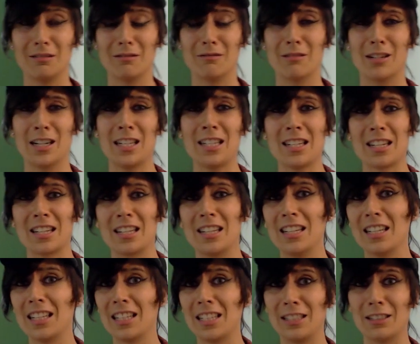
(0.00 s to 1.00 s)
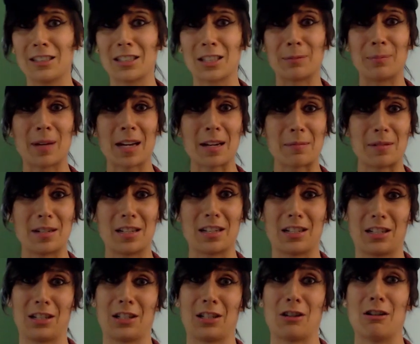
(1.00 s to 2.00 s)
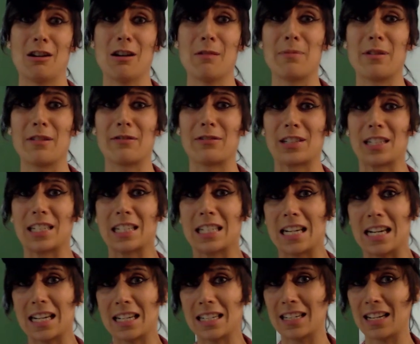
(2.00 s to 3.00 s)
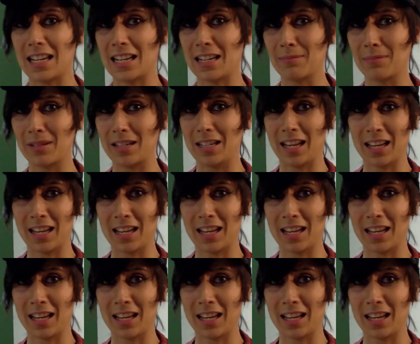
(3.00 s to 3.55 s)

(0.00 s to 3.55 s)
What? You expect me to show up every goddamn